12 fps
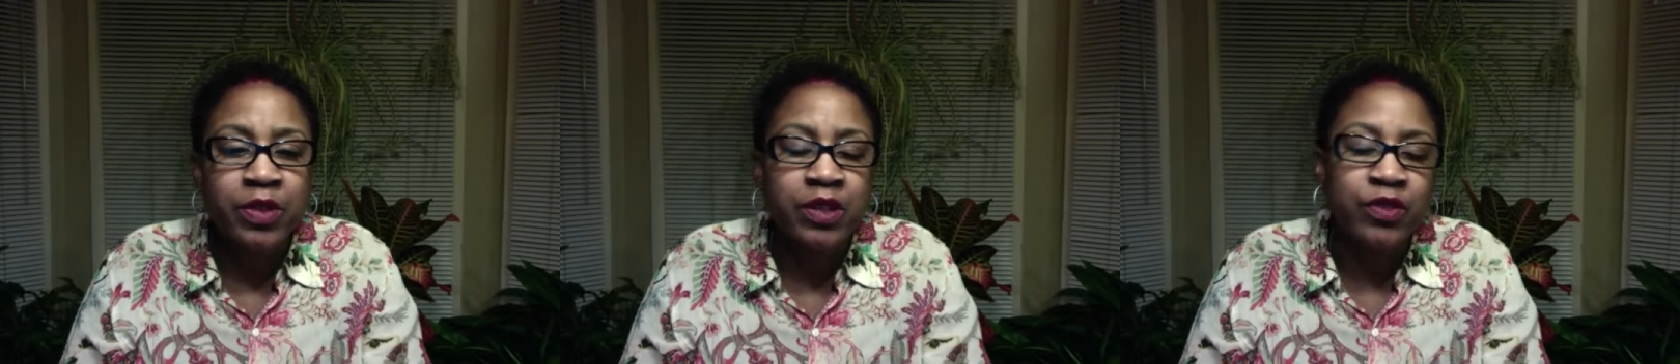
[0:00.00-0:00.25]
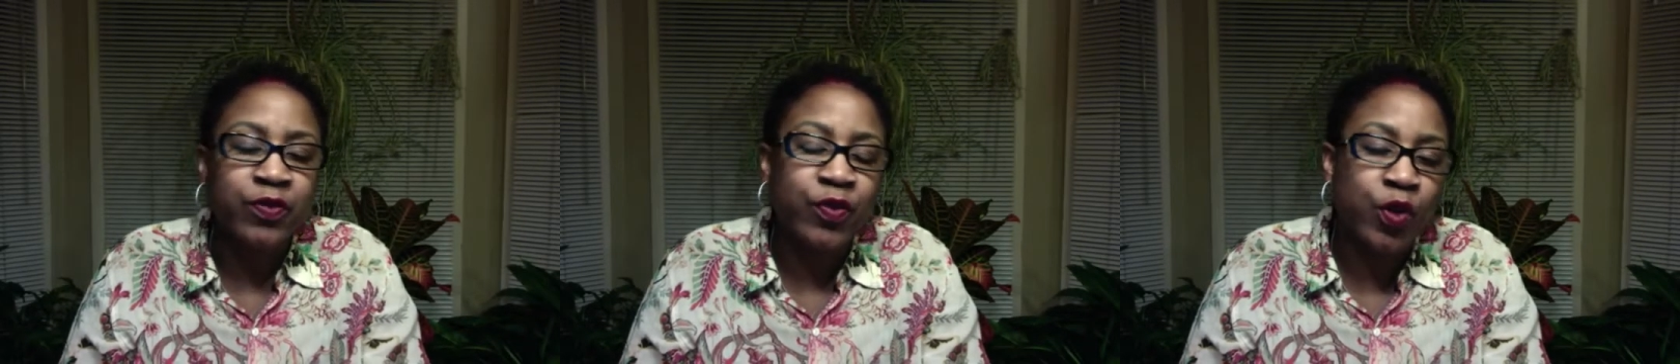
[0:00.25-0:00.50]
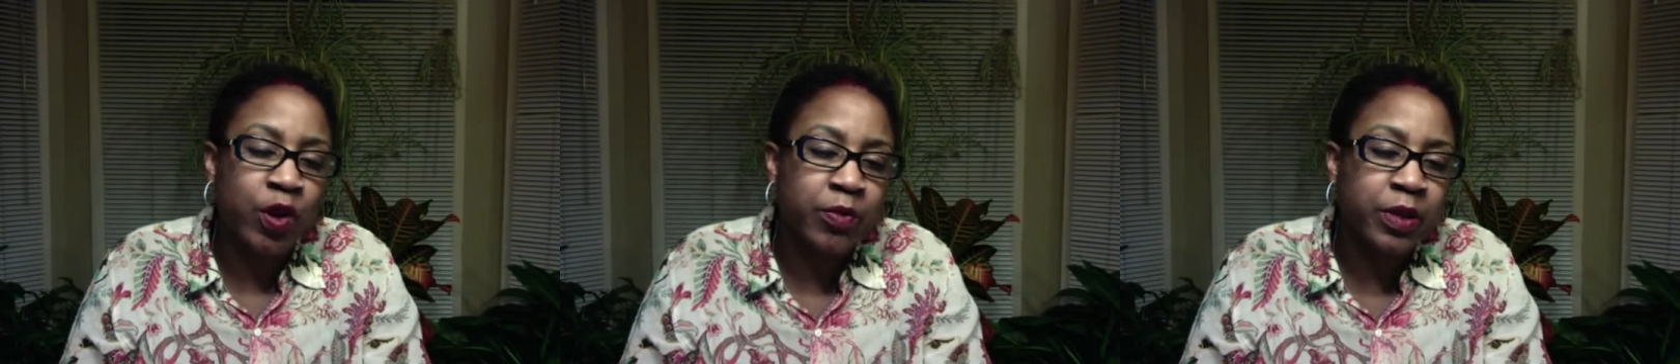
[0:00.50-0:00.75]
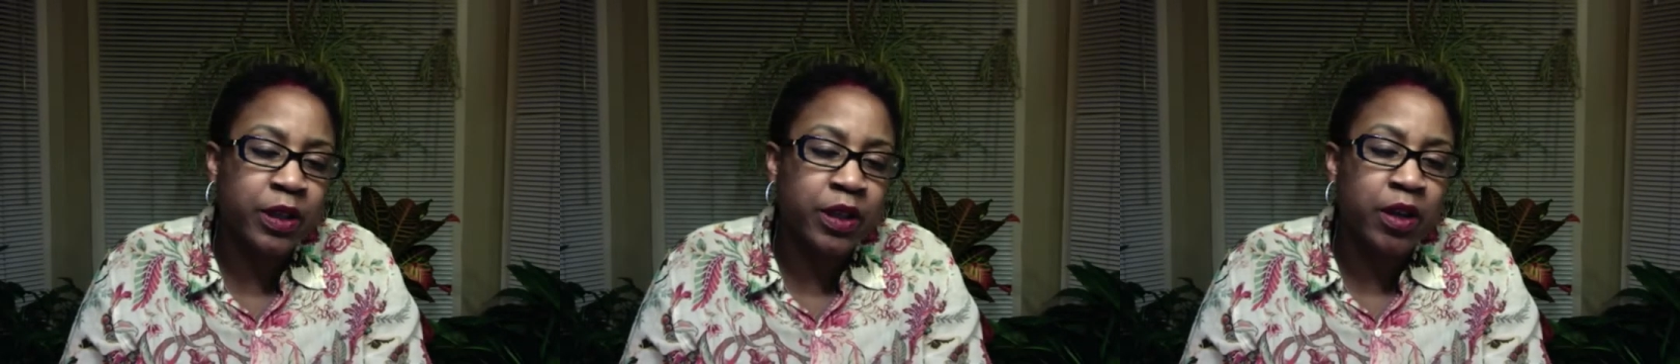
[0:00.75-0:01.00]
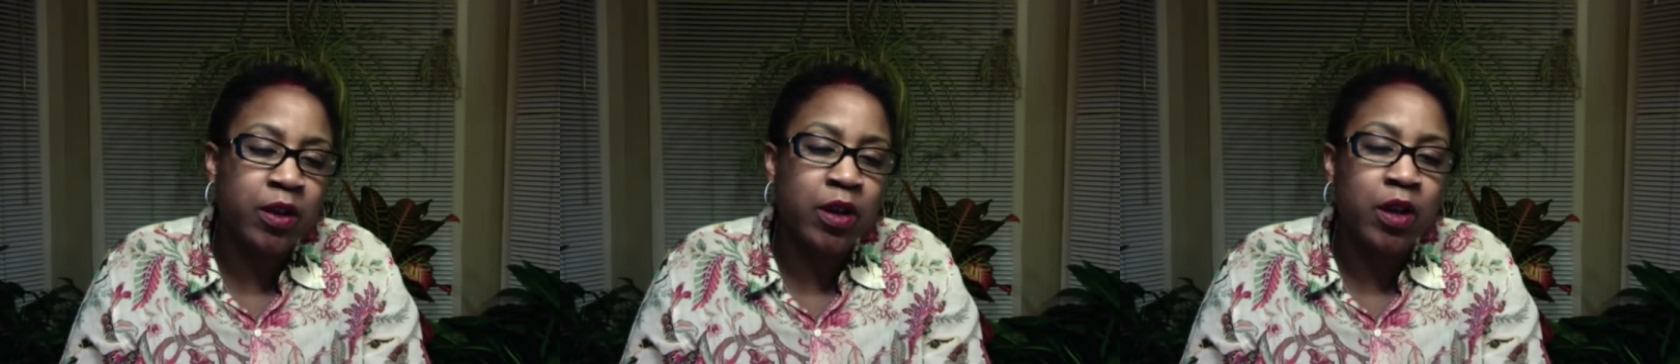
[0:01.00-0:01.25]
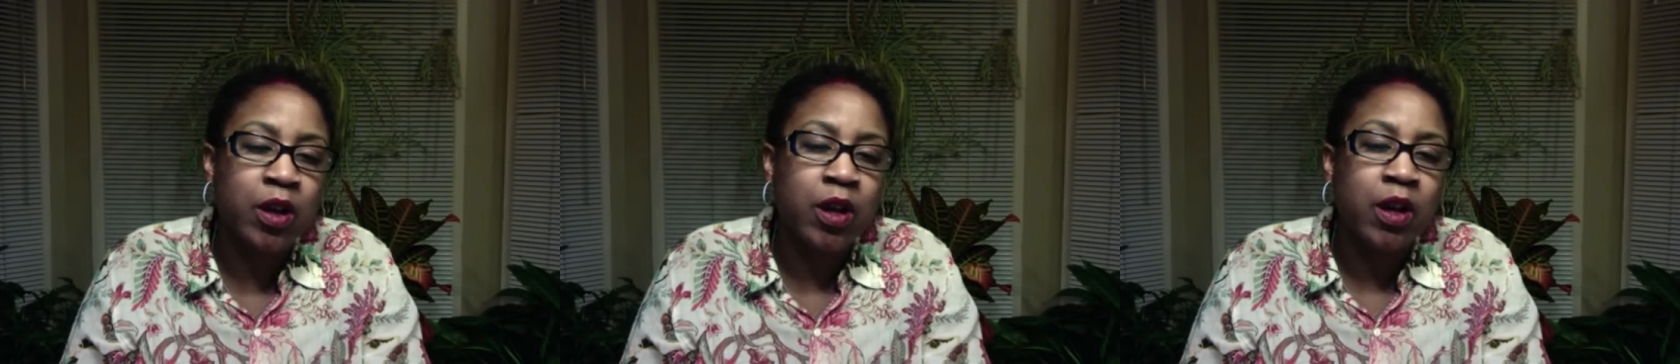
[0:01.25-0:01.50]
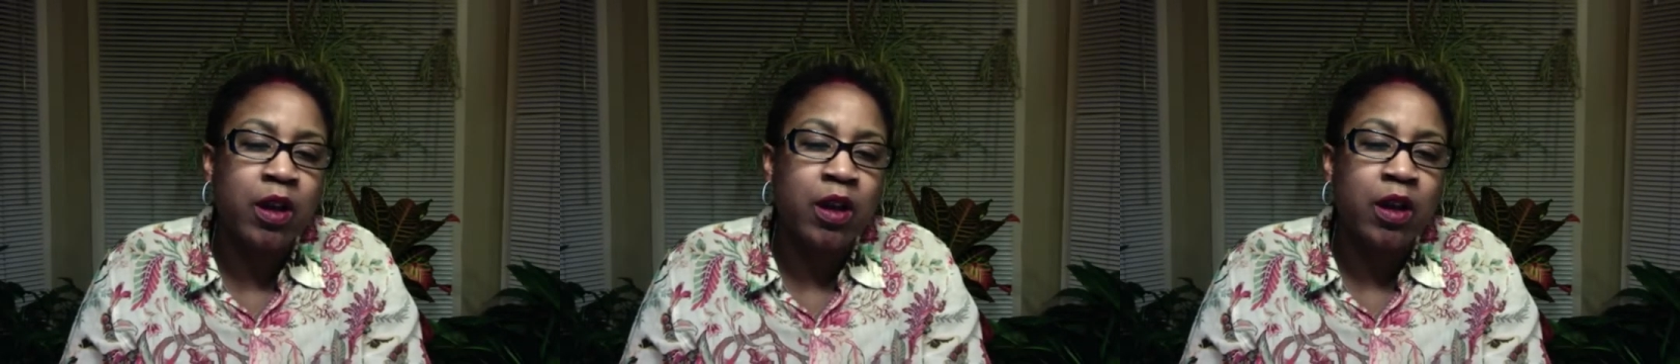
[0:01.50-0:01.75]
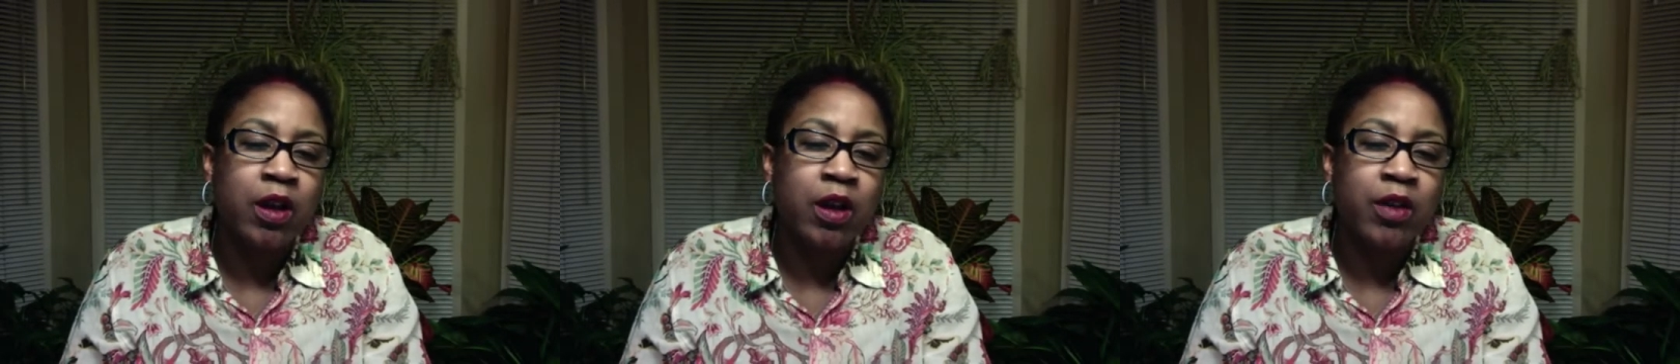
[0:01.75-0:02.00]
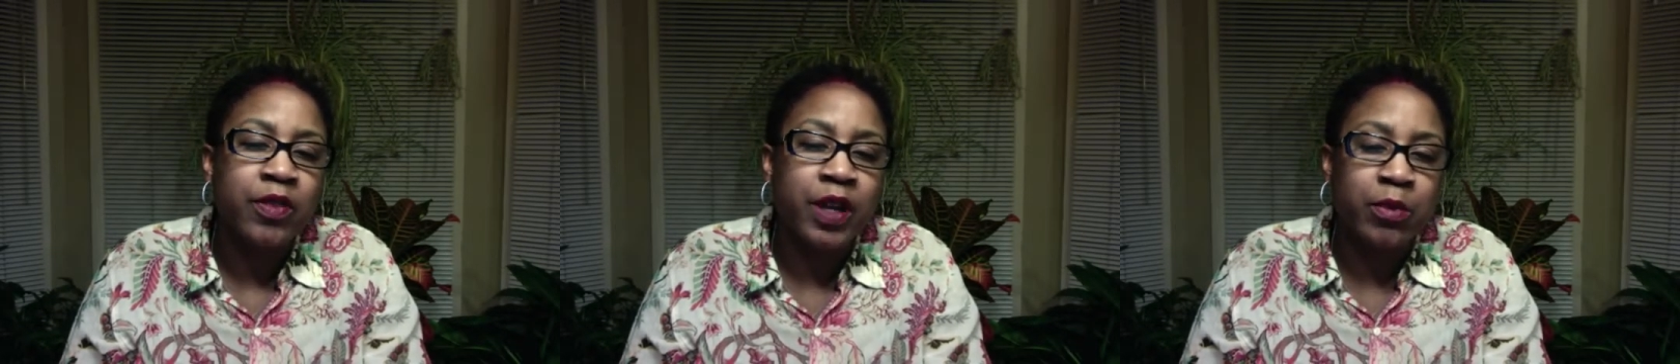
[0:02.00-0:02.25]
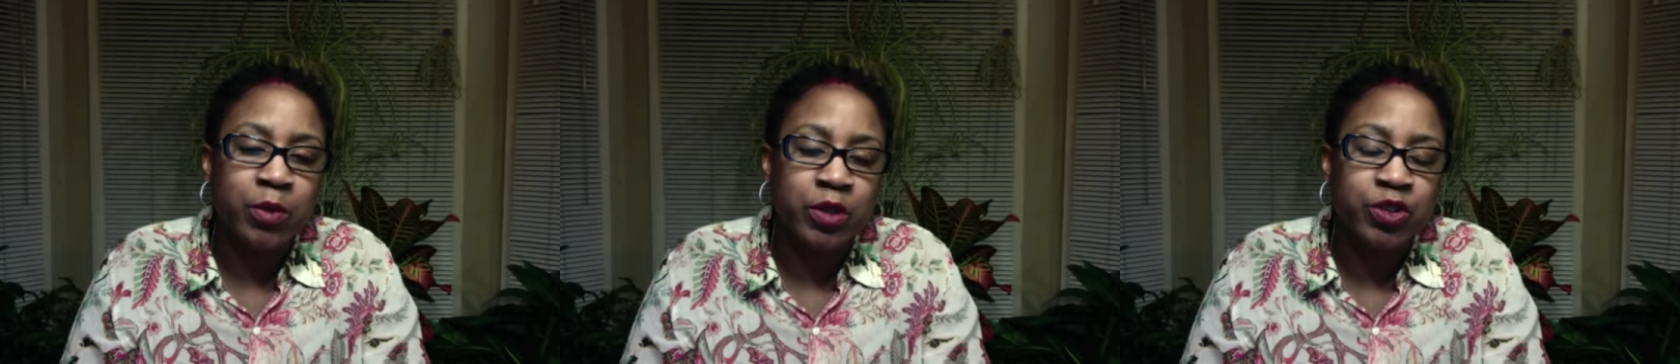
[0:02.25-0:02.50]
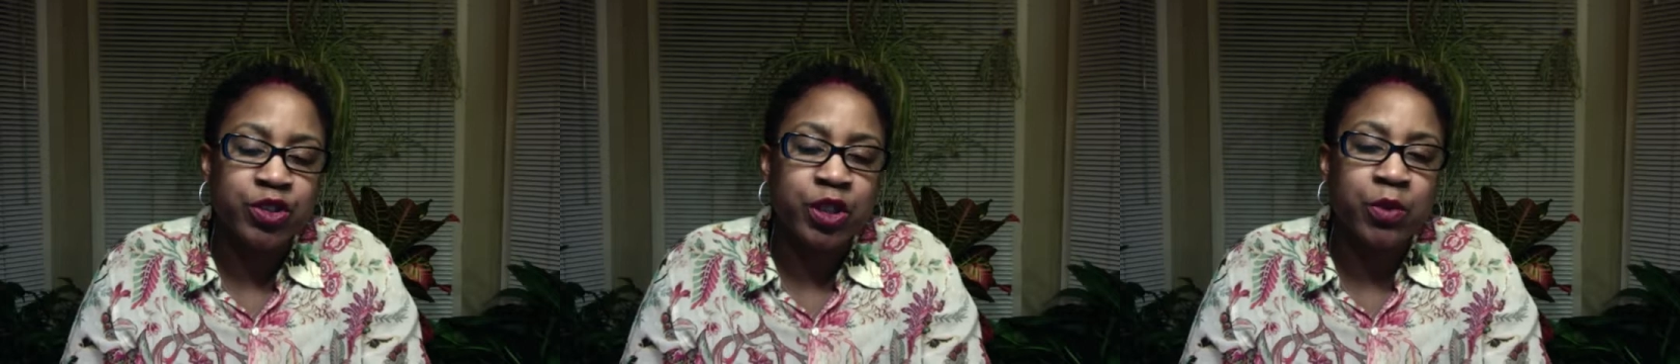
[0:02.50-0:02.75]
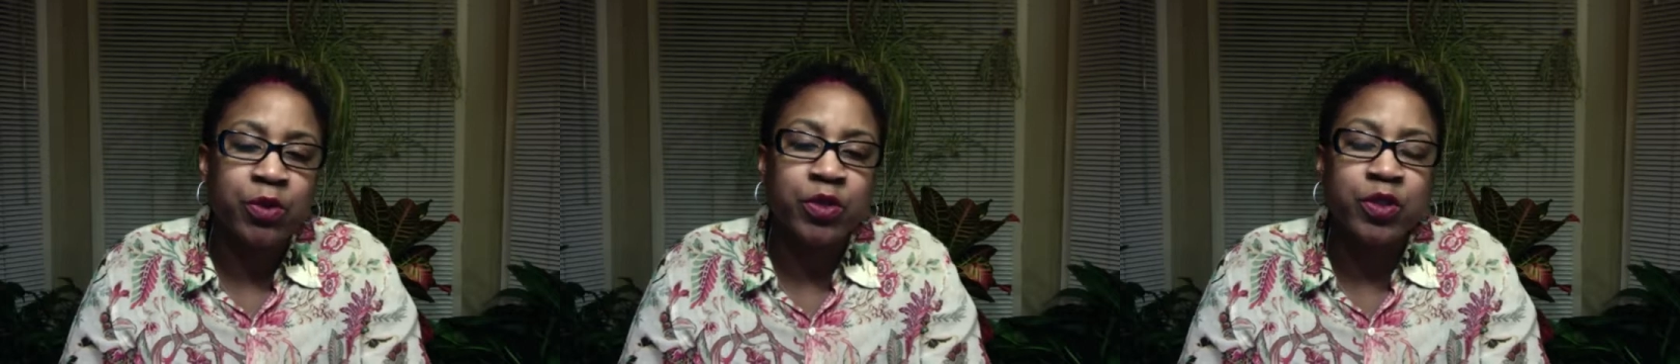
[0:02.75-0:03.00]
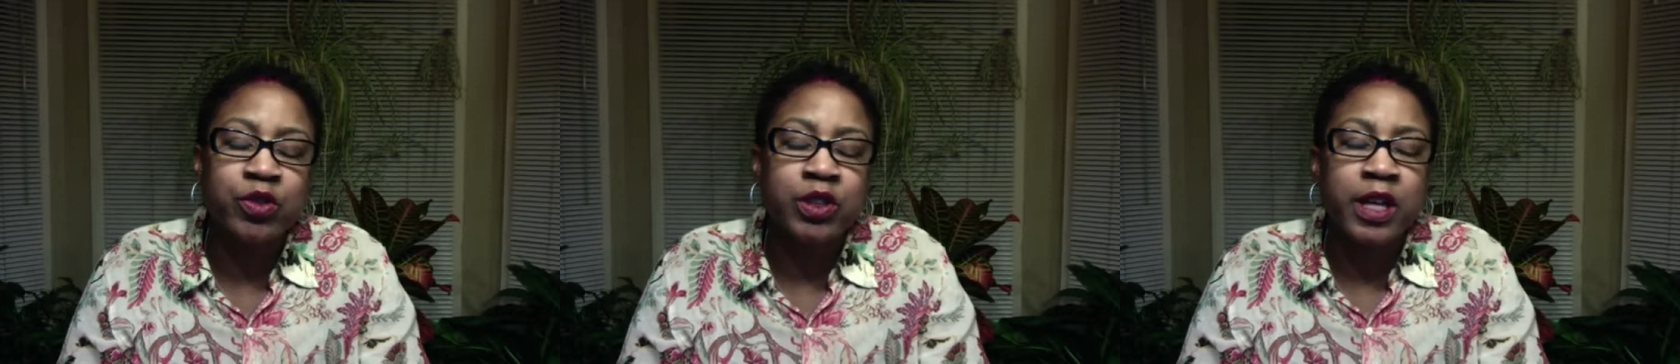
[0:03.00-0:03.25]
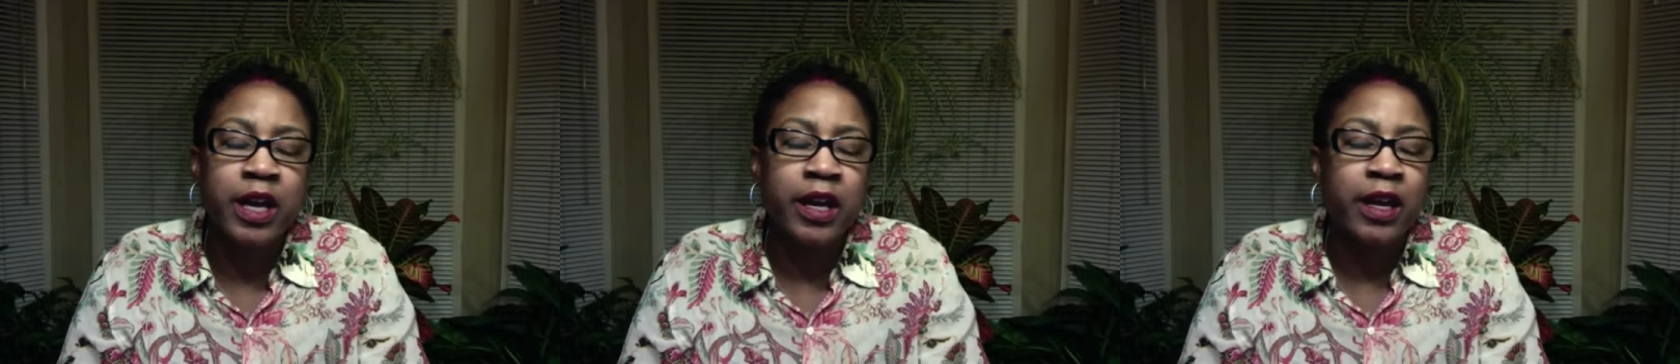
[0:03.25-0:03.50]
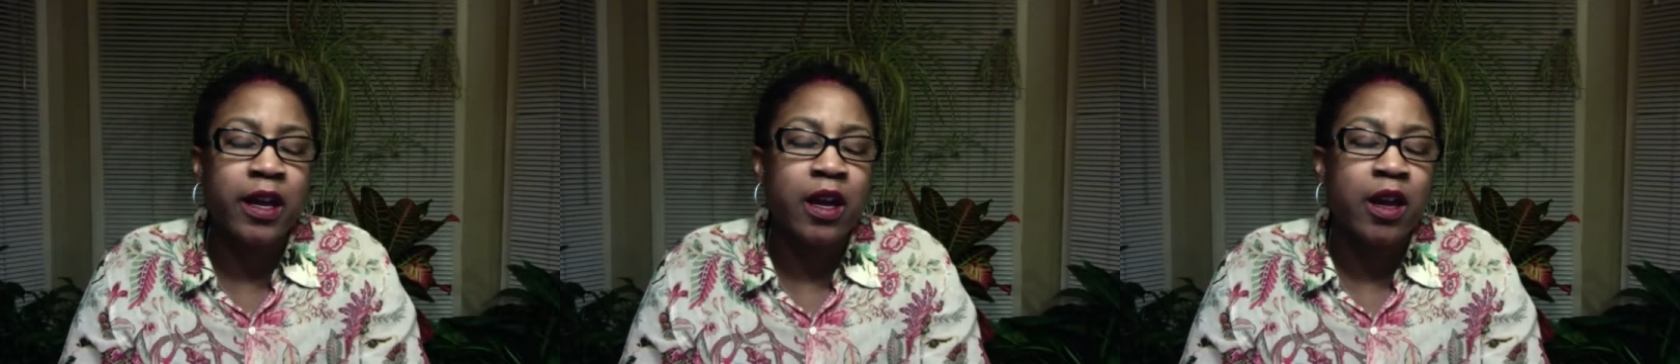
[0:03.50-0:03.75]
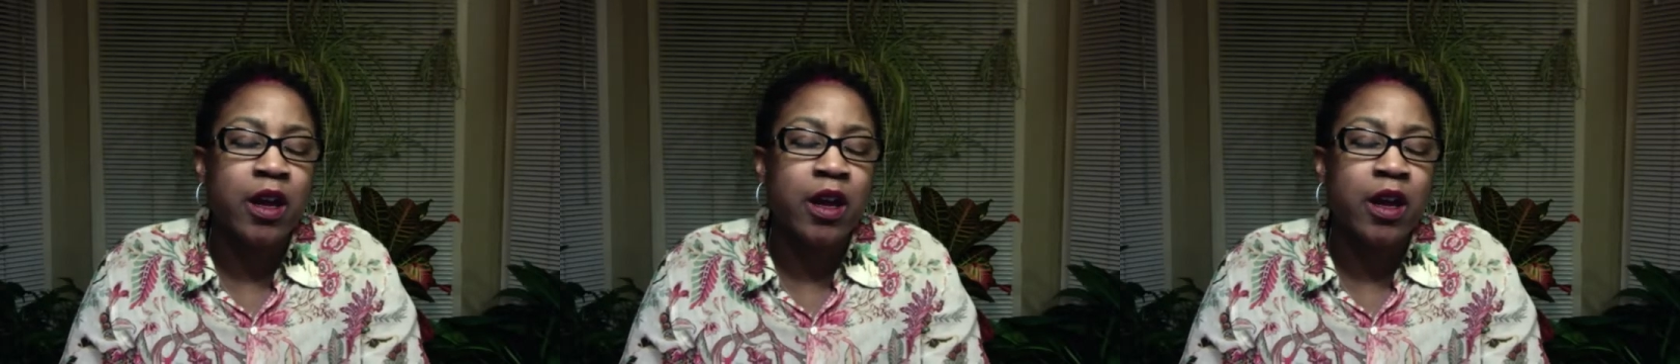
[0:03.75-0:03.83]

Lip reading: this formula that I'm going to share with you today